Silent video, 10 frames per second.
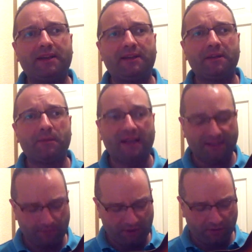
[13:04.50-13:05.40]

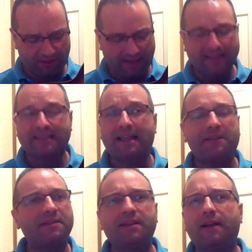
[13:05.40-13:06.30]
templates, because
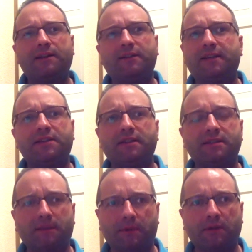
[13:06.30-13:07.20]
saddles are not
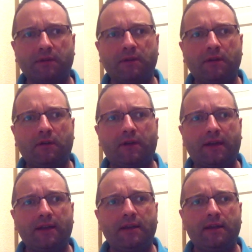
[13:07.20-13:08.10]
adjustable,
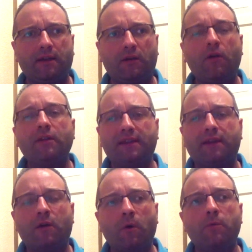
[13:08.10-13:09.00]
okay? Only the
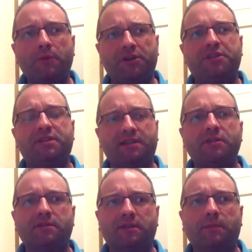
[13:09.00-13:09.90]
whole bridge is
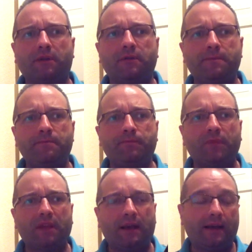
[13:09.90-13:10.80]
adjustable,
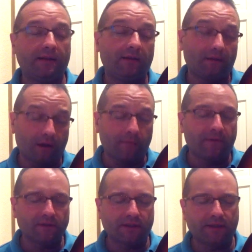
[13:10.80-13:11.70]
and
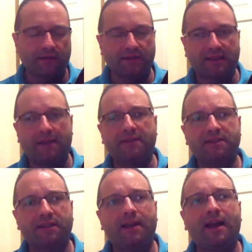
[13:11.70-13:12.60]
obviously the
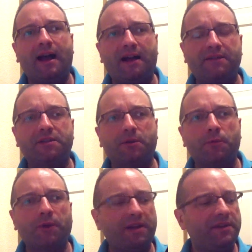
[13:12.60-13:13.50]
saddles have the same
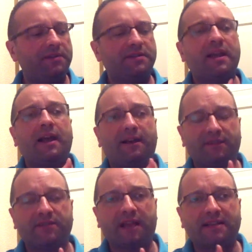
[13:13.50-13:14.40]
radius
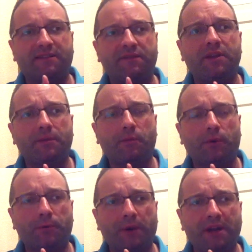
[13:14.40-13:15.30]
as the
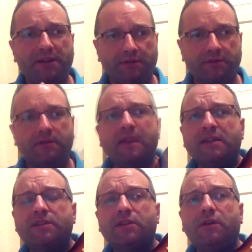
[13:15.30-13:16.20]
fingerboard radius.
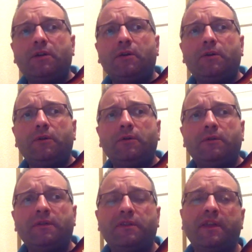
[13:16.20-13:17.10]

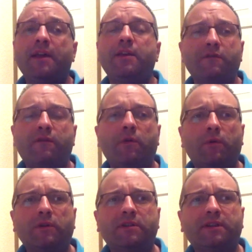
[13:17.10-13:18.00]
So thank you for
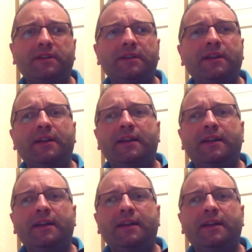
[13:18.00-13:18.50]
watching.